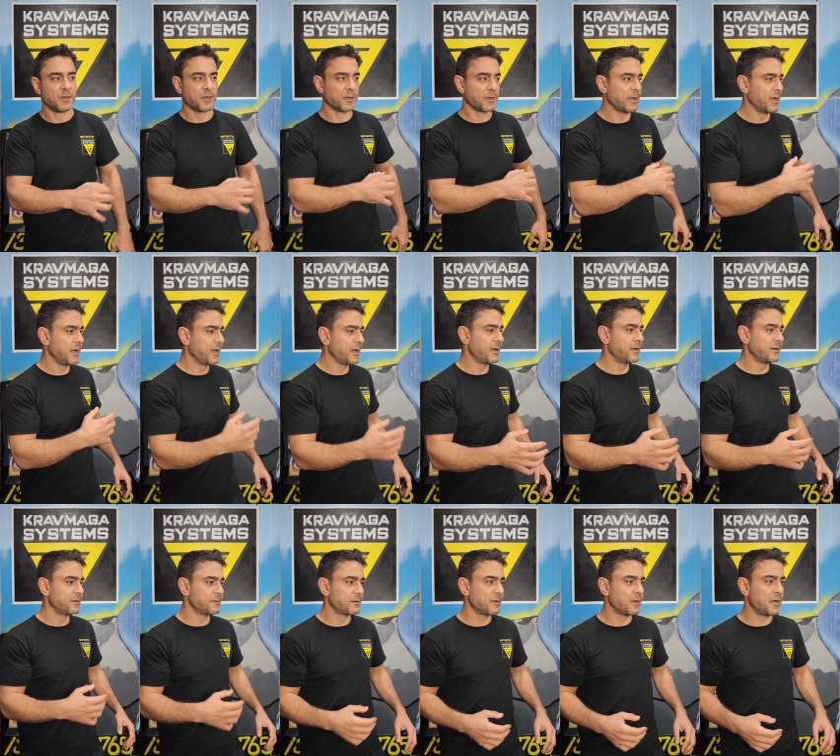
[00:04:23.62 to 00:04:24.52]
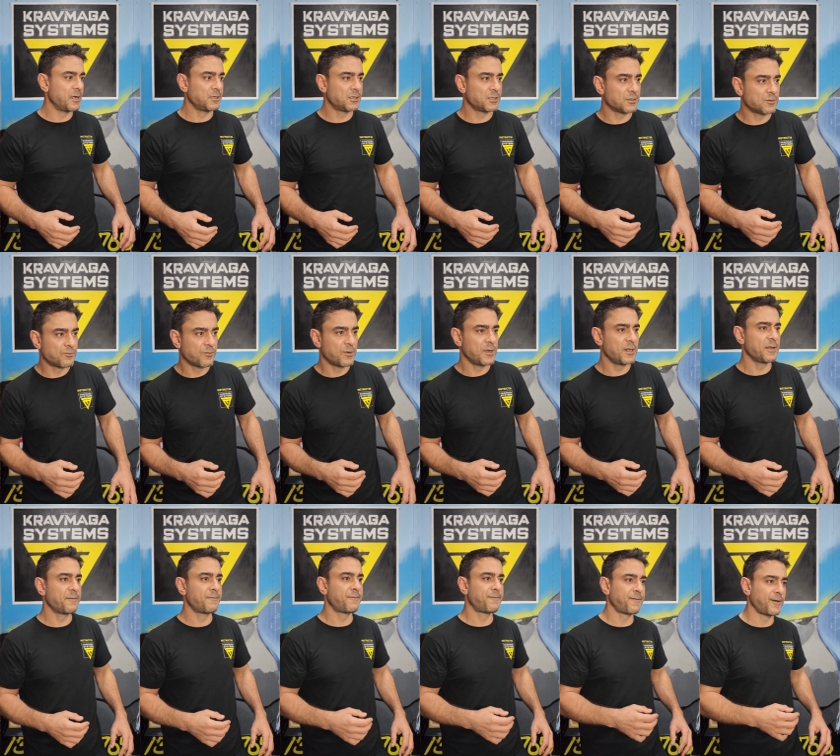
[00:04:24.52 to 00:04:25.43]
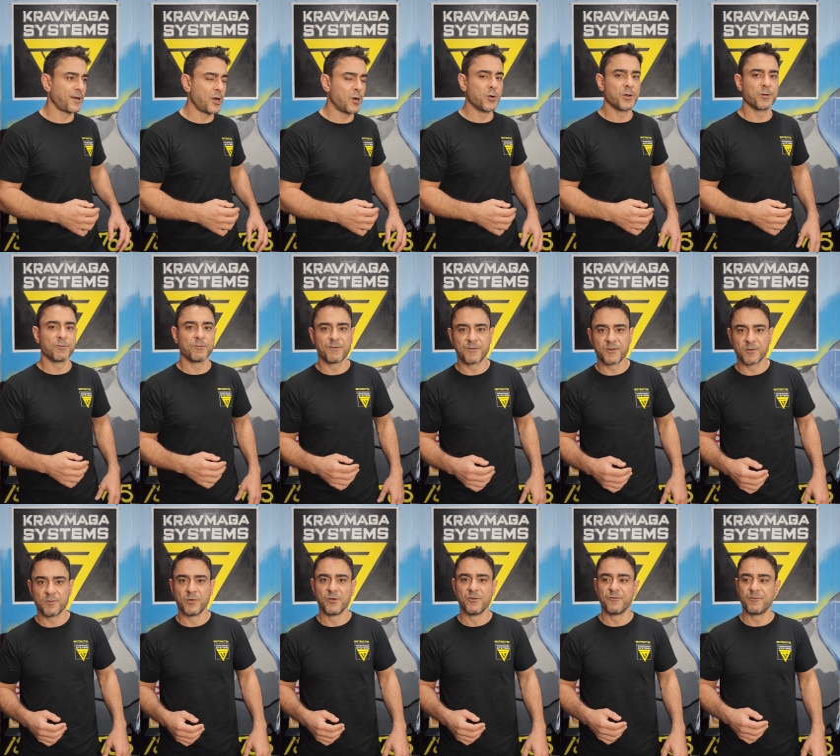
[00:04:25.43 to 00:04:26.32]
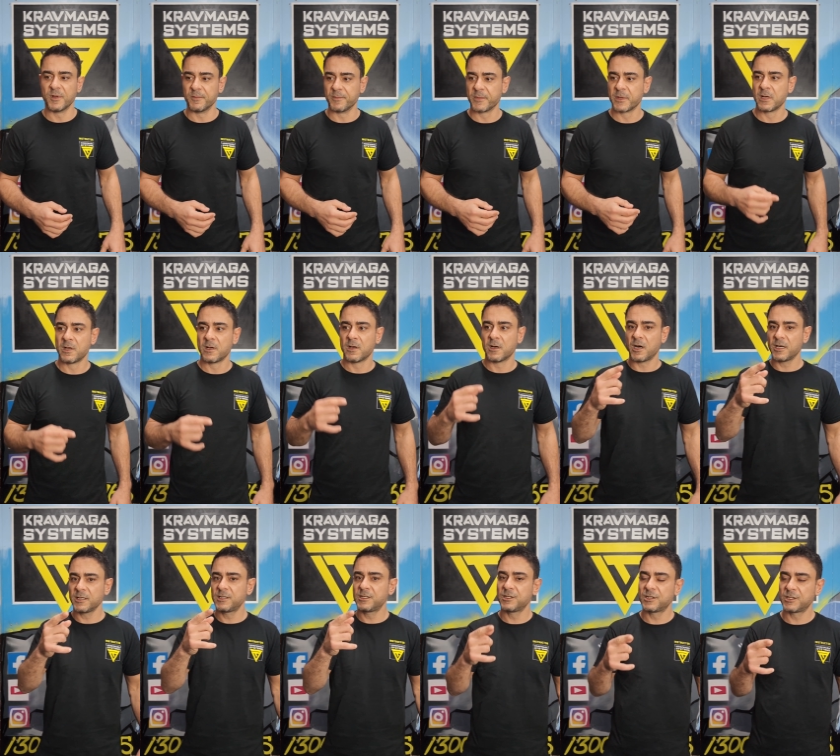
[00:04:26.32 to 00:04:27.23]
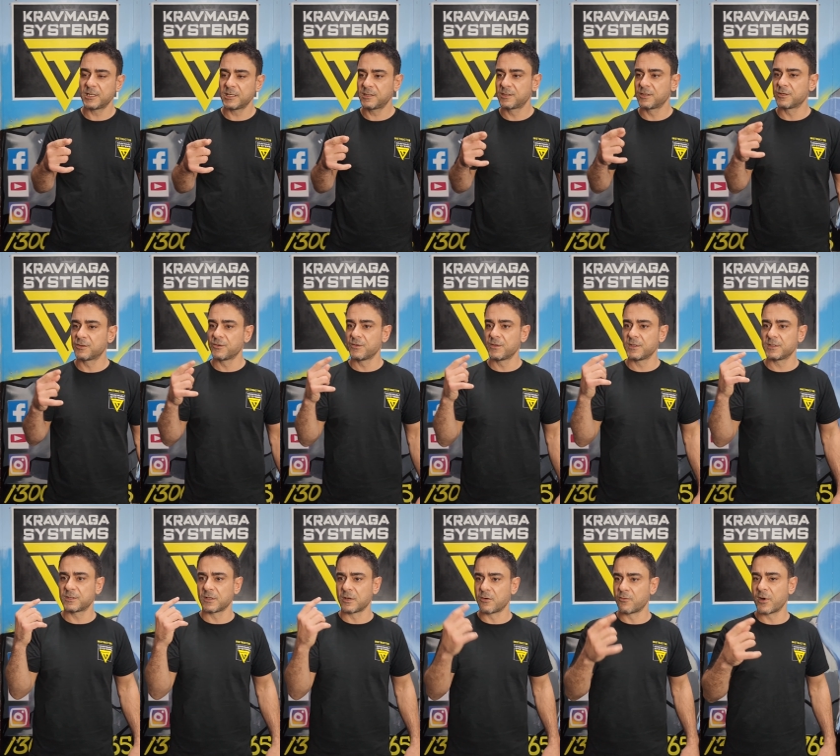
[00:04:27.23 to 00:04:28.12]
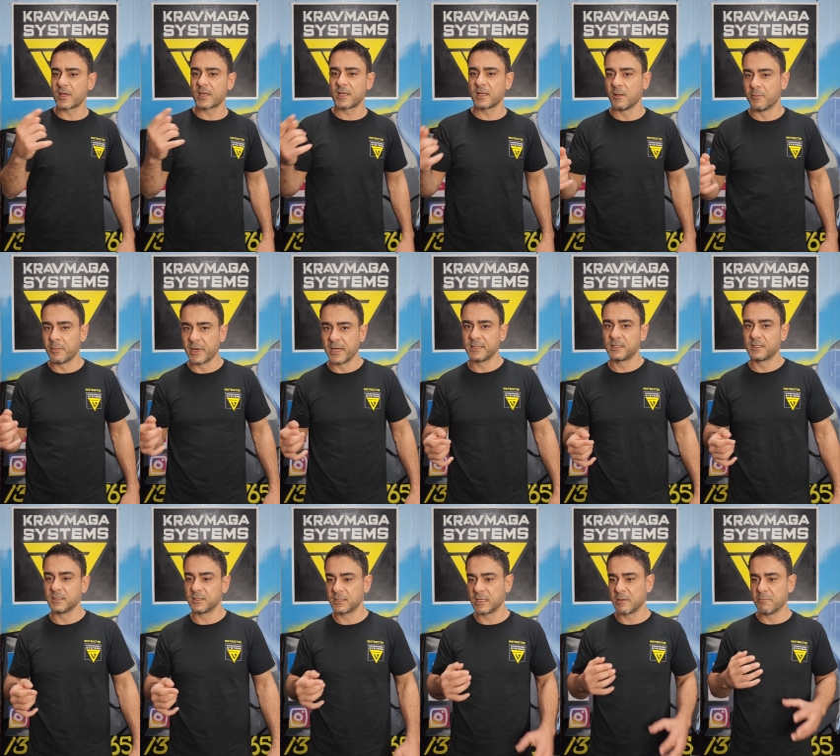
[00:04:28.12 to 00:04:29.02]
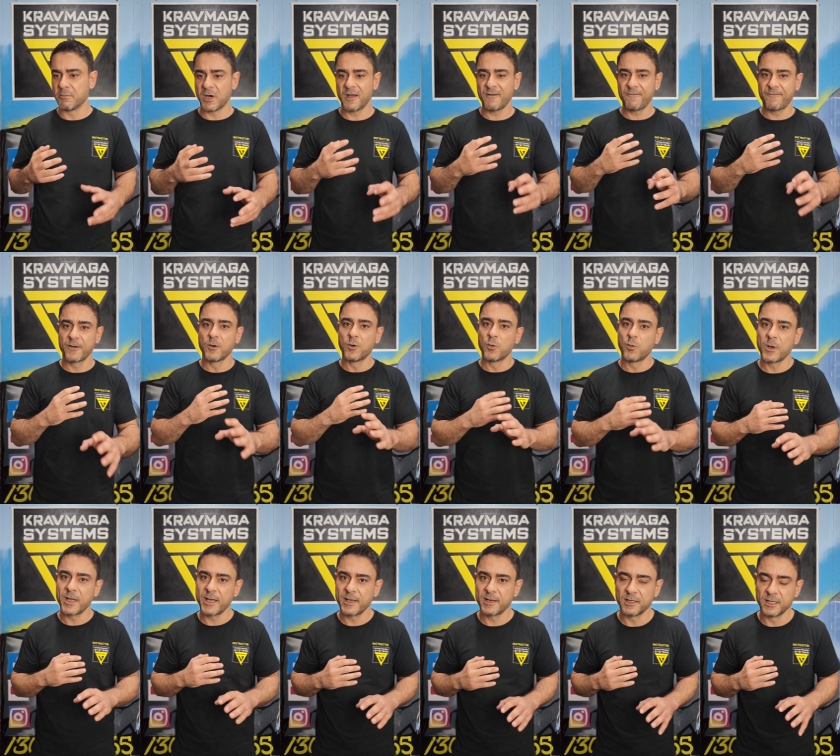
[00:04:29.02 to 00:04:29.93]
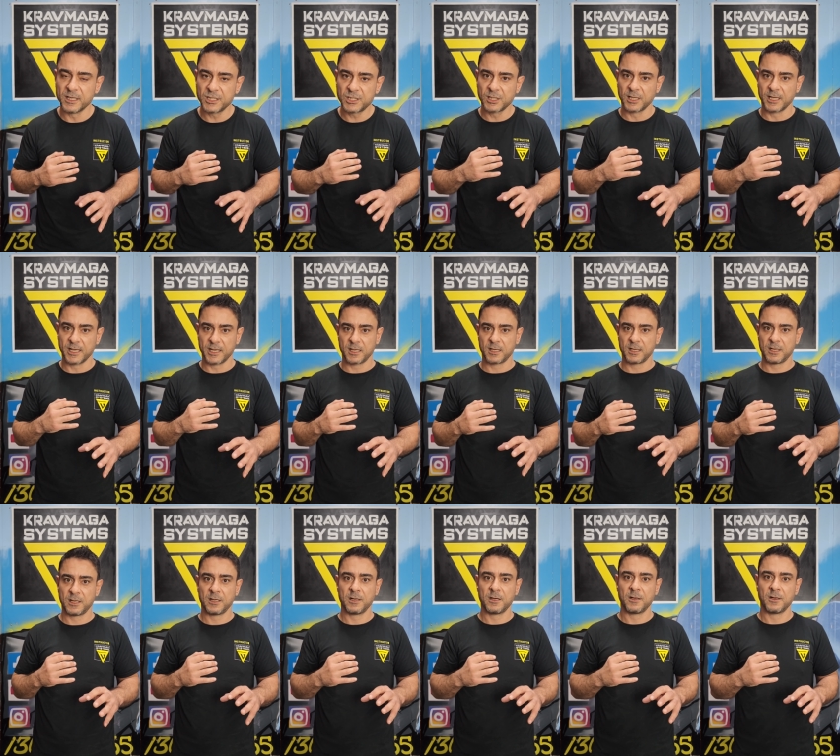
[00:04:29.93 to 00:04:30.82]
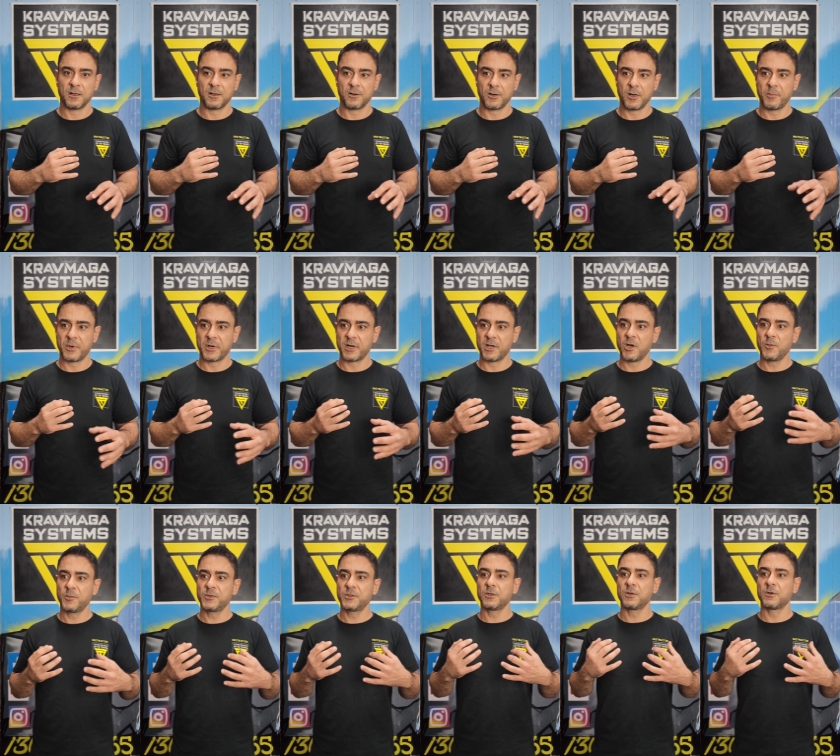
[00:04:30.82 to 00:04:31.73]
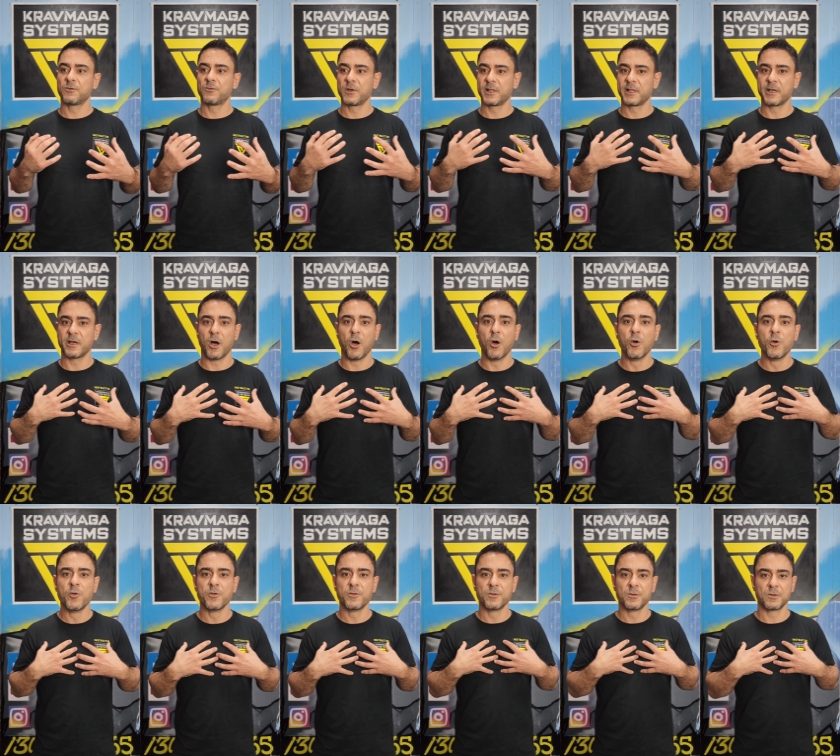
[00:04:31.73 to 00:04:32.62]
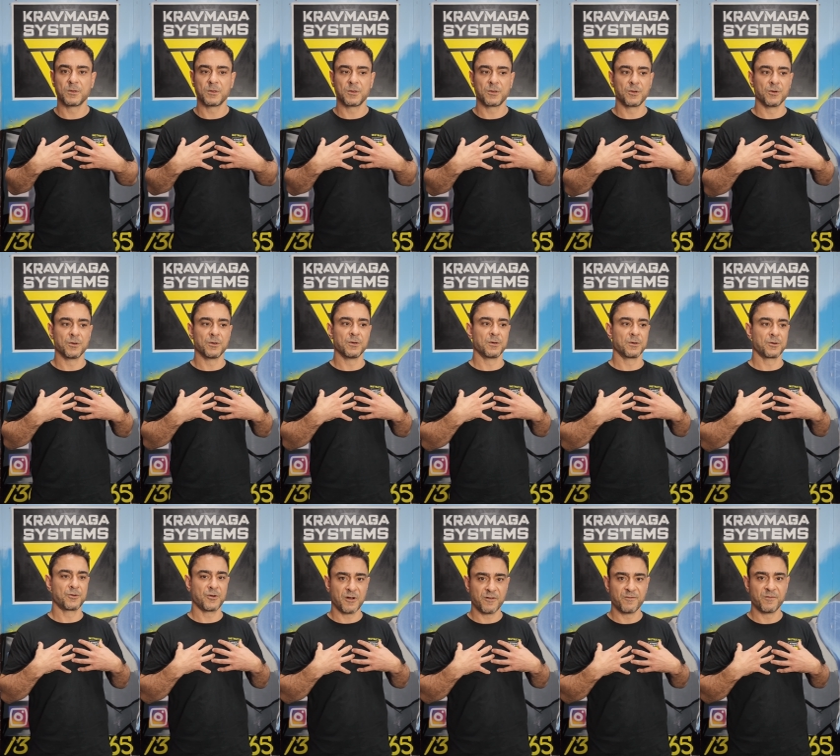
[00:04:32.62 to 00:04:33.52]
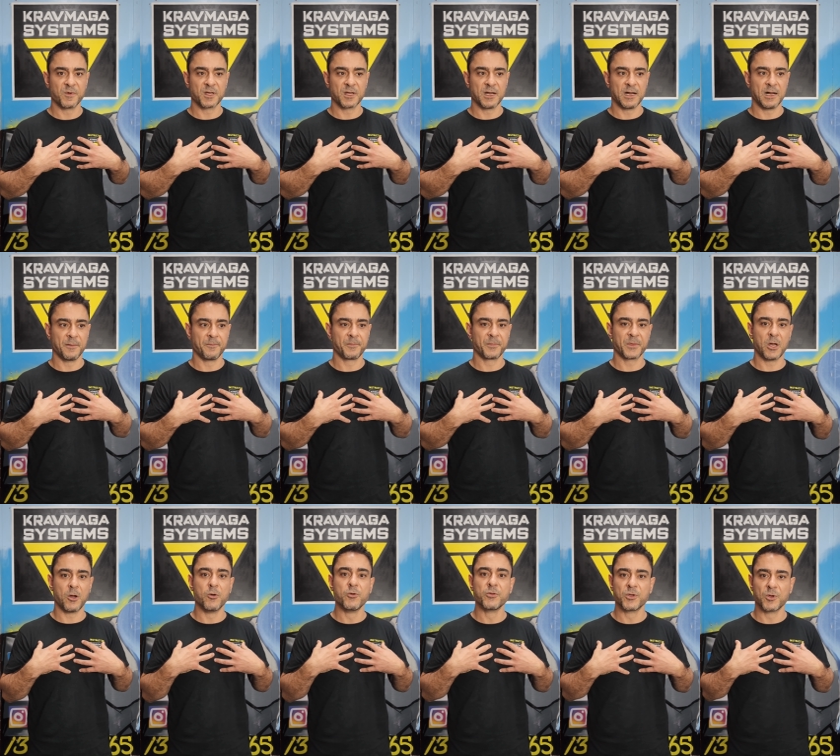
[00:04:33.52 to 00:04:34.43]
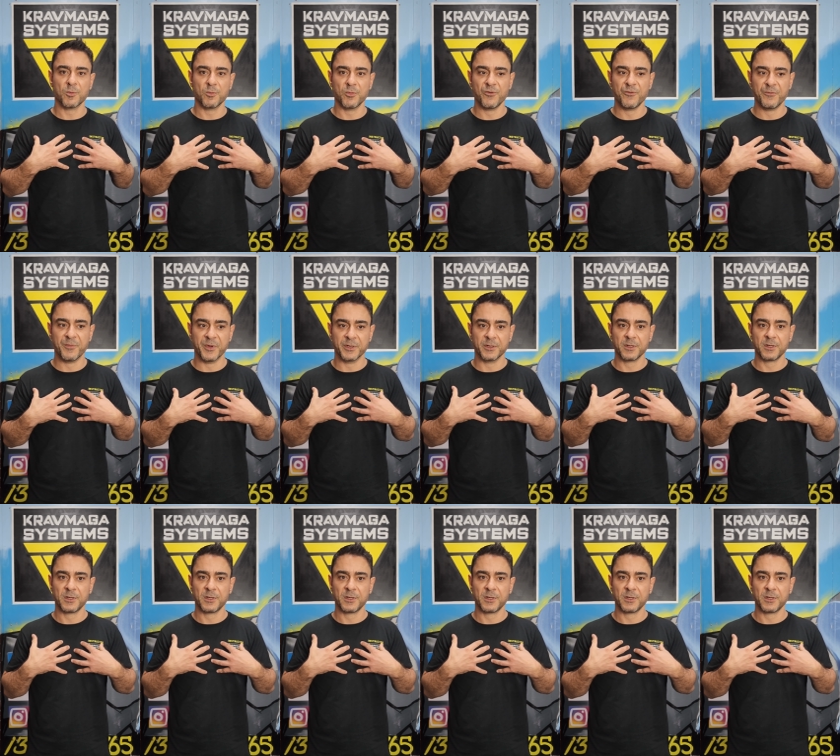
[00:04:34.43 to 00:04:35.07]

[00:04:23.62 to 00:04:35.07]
okay, and just really flowing with your movement. I suggest you do this on a regular basis. It might feel weird initially, all right, but it helps you to really own your Krav Maga, own your movement,